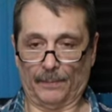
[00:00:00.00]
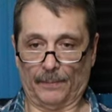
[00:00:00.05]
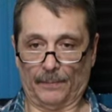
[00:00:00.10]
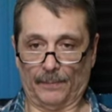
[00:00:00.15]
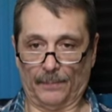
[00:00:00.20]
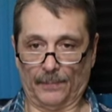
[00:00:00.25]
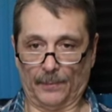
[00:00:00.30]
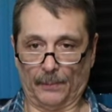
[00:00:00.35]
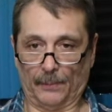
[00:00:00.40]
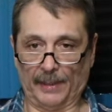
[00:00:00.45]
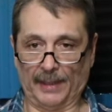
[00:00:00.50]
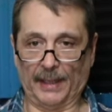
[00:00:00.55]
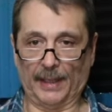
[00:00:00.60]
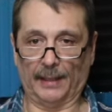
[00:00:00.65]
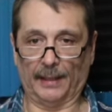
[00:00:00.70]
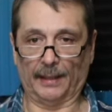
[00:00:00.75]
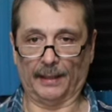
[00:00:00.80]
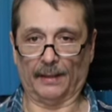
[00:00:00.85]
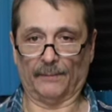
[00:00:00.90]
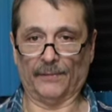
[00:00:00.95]
the
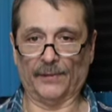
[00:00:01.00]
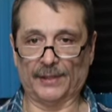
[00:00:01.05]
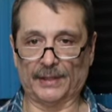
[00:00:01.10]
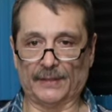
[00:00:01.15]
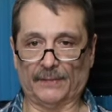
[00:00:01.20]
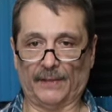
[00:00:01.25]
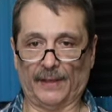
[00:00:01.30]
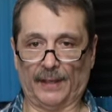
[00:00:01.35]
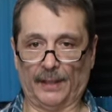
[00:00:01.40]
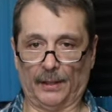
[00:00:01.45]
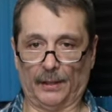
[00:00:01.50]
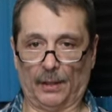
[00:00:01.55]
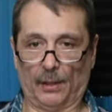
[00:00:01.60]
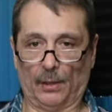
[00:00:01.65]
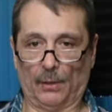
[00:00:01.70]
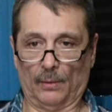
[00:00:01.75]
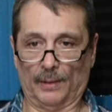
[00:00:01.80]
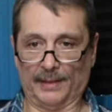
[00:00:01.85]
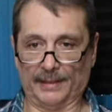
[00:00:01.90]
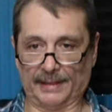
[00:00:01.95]
beginning of this
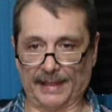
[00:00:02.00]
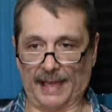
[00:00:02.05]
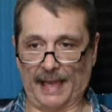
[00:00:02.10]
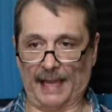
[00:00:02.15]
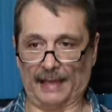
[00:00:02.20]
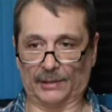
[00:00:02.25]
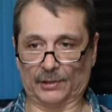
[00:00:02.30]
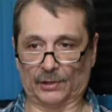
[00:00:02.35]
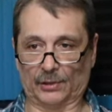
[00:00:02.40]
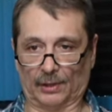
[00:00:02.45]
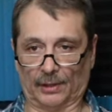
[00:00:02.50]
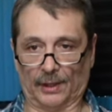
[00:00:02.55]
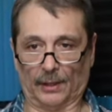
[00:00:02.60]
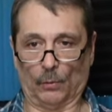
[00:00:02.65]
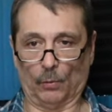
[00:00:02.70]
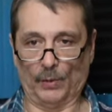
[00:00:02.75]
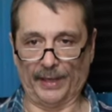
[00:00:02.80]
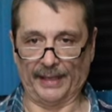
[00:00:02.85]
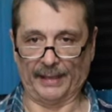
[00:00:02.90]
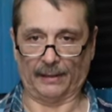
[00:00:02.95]
video is actually a
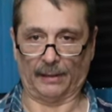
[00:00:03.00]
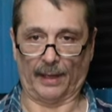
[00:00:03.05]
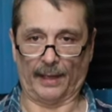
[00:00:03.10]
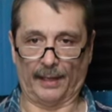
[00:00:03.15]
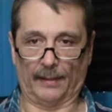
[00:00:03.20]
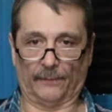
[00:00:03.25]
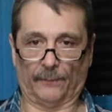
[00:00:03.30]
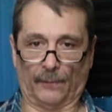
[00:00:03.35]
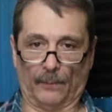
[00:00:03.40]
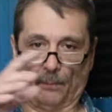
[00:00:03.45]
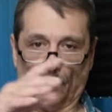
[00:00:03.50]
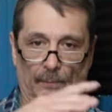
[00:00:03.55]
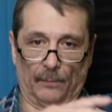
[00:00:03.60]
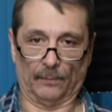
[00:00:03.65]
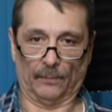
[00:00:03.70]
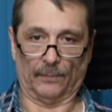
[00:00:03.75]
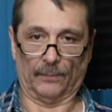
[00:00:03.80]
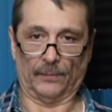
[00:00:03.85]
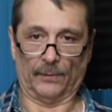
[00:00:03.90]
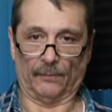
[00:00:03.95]
week later from
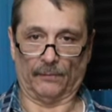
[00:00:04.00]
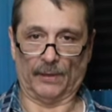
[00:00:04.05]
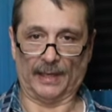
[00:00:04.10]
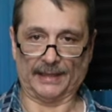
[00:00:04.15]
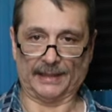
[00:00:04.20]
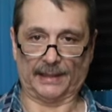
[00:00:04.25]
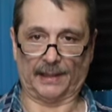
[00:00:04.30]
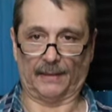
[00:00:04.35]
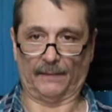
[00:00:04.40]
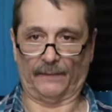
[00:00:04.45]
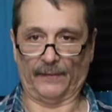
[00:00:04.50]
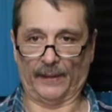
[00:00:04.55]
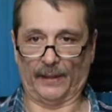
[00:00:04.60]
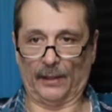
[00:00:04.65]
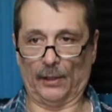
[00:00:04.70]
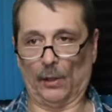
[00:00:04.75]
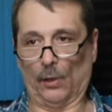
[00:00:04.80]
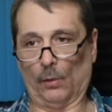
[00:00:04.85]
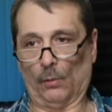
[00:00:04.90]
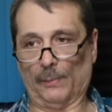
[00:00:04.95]
the rest of the
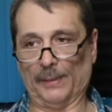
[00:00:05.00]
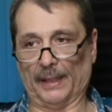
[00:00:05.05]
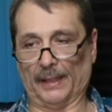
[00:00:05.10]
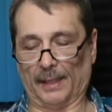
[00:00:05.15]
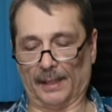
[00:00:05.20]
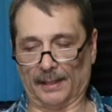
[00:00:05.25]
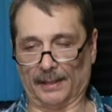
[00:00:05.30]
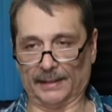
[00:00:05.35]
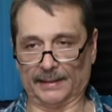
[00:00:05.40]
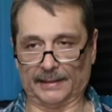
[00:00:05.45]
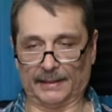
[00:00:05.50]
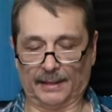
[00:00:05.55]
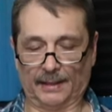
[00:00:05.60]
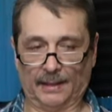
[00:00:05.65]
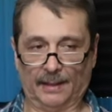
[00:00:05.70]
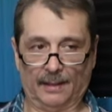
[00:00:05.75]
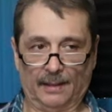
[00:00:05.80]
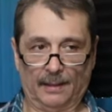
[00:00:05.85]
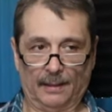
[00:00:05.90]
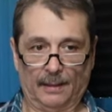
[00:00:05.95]
video because
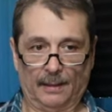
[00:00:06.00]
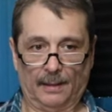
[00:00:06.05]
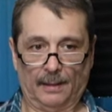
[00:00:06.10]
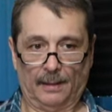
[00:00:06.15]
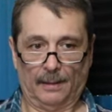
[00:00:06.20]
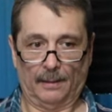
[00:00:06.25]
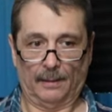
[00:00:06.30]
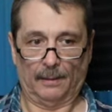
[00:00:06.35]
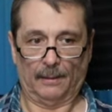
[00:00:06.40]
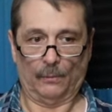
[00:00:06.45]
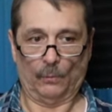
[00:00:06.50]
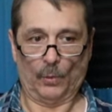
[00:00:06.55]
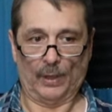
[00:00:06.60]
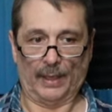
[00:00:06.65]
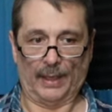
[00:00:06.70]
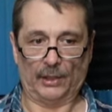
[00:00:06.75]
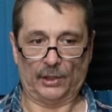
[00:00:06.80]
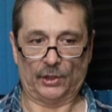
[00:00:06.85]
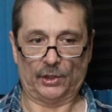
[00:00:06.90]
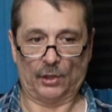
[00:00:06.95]
when
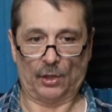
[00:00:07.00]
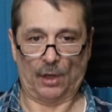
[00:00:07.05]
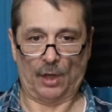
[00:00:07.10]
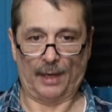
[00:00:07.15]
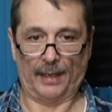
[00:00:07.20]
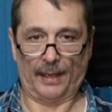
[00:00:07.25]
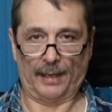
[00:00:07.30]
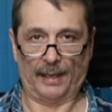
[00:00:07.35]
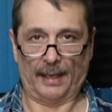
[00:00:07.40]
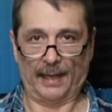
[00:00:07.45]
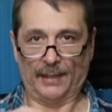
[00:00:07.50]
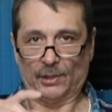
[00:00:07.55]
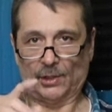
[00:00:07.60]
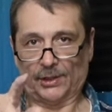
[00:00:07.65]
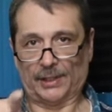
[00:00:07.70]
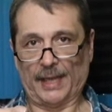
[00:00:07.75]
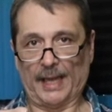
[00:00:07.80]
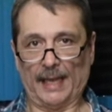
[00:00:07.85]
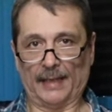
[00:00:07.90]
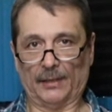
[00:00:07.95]
I shot it, I
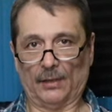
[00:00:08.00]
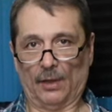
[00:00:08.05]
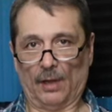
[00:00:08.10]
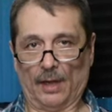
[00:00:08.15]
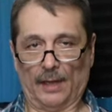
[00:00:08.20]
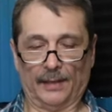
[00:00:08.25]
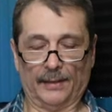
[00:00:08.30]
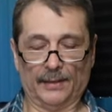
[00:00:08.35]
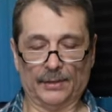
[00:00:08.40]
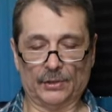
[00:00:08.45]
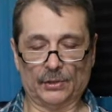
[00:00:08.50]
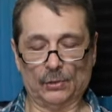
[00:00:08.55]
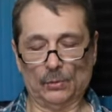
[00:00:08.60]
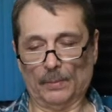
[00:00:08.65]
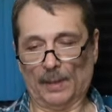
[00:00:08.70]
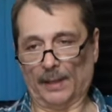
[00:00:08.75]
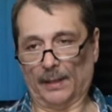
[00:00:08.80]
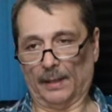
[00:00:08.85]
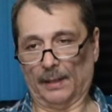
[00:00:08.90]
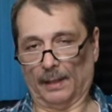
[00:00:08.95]
just had gotten this new mic.